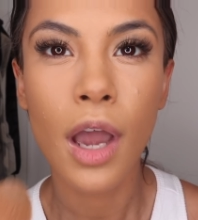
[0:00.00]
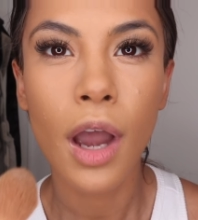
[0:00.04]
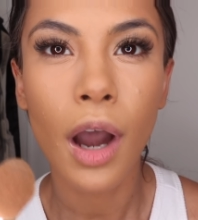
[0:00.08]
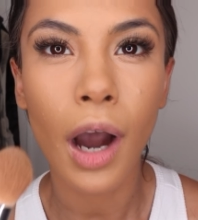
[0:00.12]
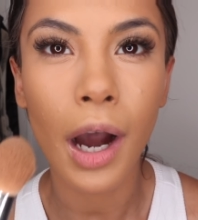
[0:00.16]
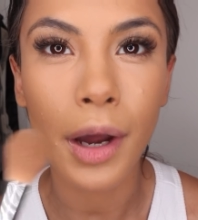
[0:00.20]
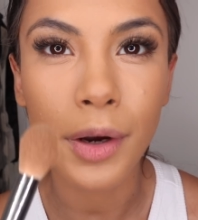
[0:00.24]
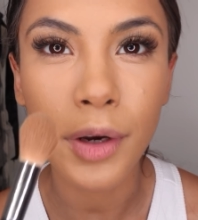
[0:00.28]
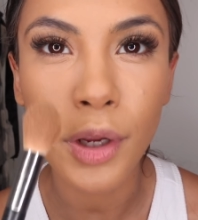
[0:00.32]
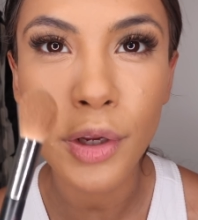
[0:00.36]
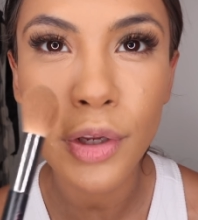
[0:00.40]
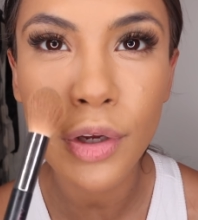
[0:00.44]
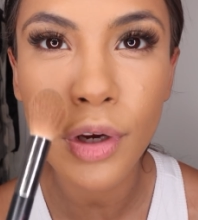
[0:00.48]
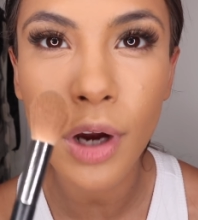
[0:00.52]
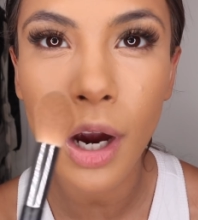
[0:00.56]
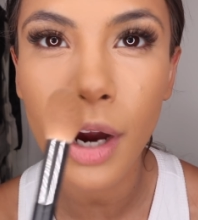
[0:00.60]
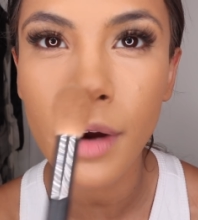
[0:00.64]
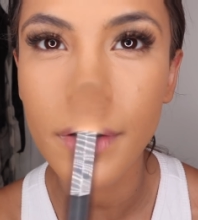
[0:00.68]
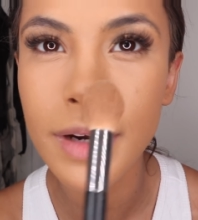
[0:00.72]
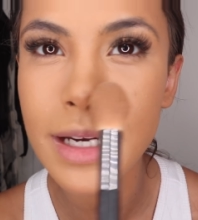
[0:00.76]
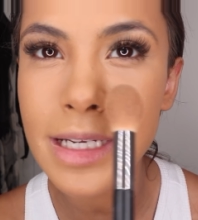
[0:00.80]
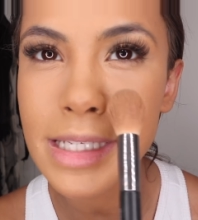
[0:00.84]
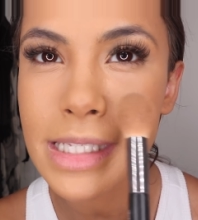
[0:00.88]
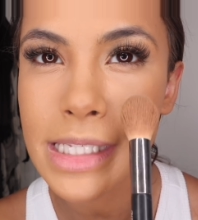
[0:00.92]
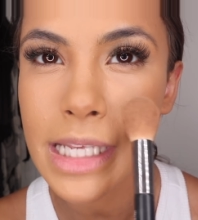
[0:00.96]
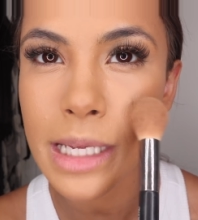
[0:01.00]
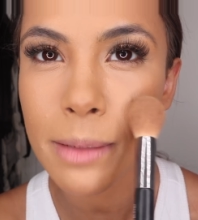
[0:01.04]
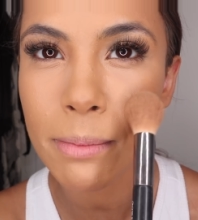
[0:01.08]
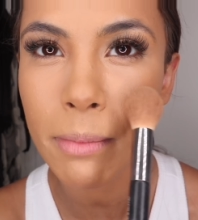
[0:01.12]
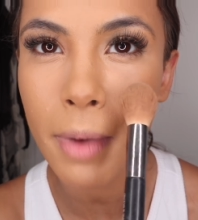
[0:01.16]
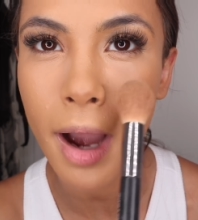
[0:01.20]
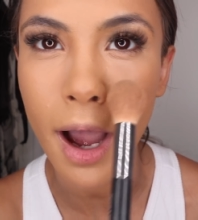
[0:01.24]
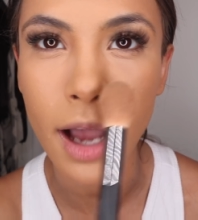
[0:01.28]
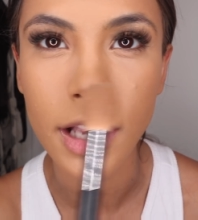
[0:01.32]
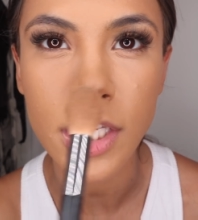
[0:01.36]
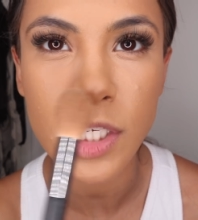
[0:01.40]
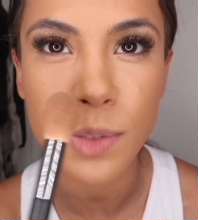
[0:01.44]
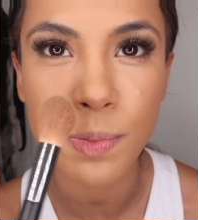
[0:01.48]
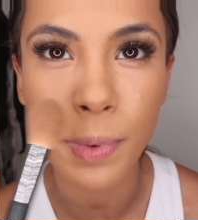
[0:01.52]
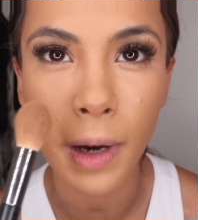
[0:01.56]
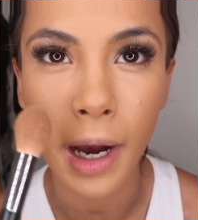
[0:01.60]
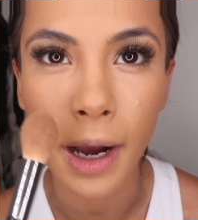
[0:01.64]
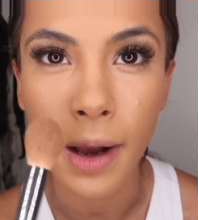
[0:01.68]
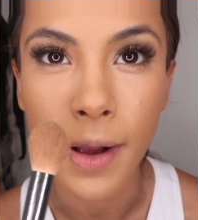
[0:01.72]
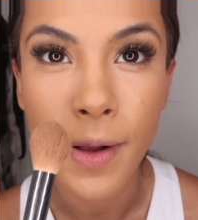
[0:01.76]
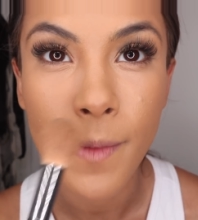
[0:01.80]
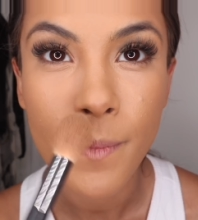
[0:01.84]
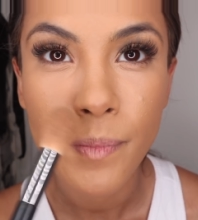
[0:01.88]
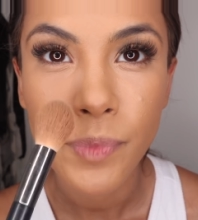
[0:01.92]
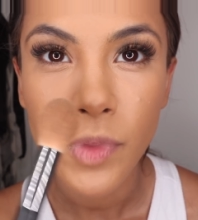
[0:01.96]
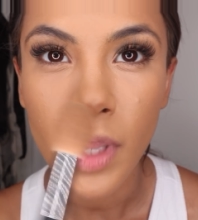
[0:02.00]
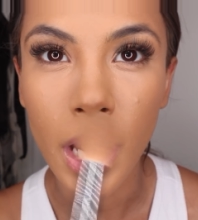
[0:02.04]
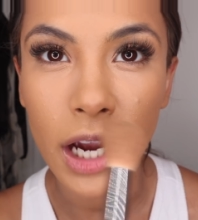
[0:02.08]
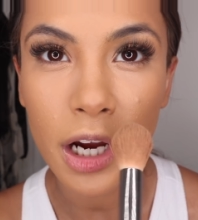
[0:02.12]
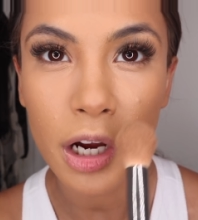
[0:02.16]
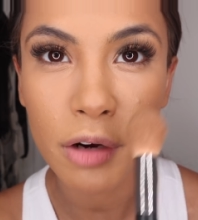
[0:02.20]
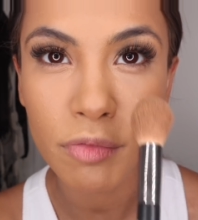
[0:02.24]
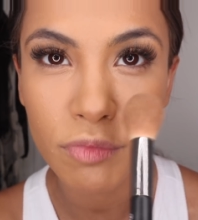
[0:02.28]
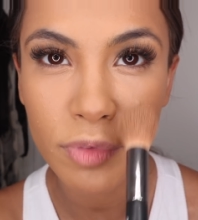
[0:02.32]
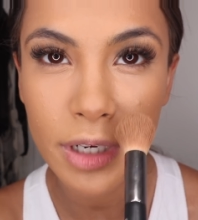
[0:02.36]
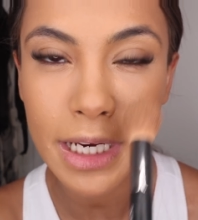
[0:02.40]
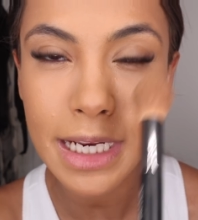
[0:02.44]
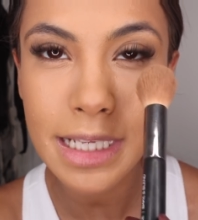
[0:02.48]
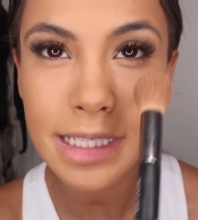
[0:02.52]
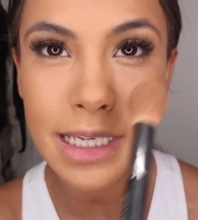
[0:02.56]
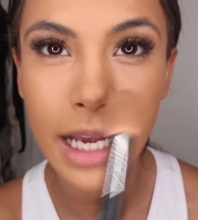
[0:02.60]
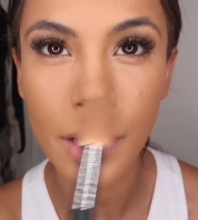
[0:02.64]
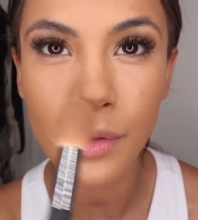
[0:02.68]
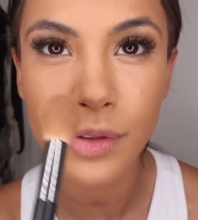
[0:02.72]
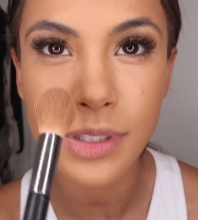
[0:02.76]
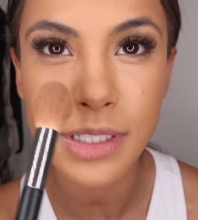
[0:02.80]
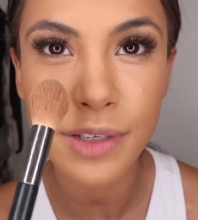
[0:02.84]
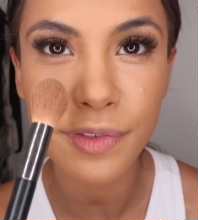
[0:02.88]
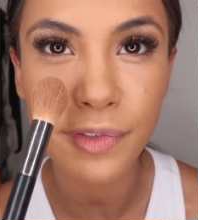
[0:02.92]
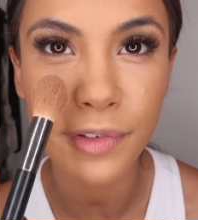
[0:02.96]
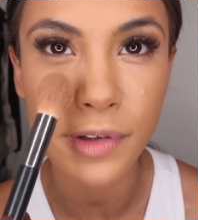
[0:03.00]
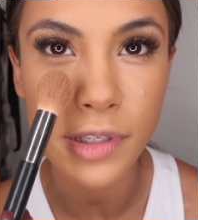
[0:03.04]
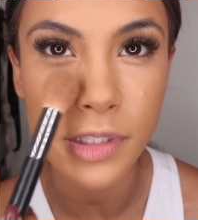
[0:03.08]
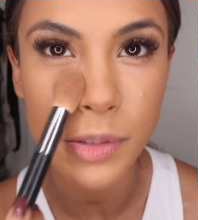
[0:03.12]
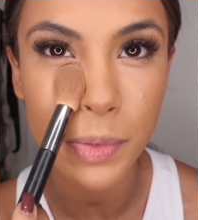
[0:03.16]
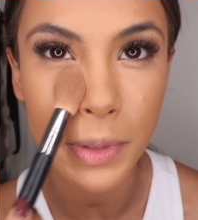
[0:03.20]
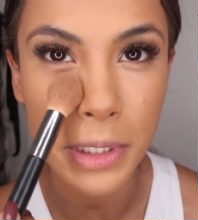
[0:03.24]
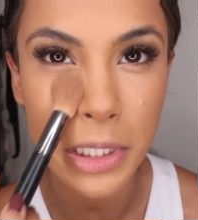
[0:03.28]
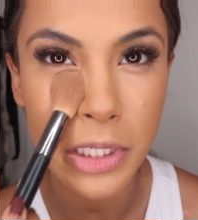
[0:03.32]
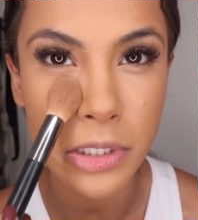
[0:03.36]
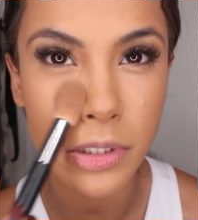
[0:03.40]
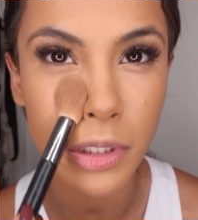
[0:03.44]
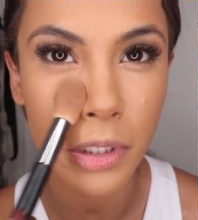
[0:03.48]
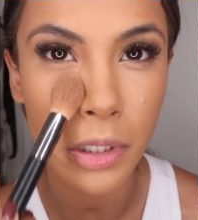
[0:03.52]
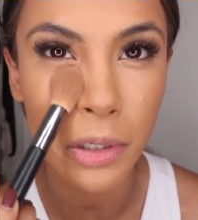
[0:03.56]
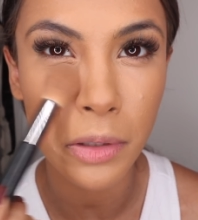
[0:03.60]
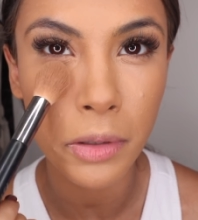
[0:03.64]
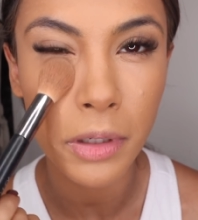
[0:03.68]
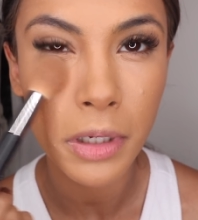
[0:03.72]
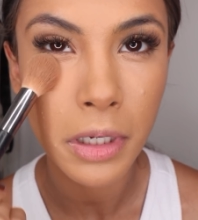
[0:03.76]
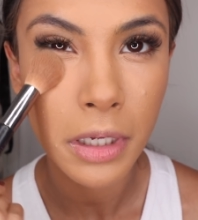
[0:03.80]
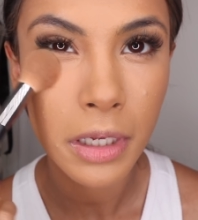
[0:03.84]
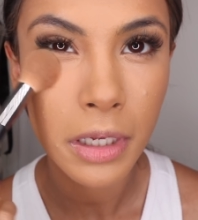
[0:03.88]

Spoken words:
I know you can't really see much, but I can really tell the difference when you do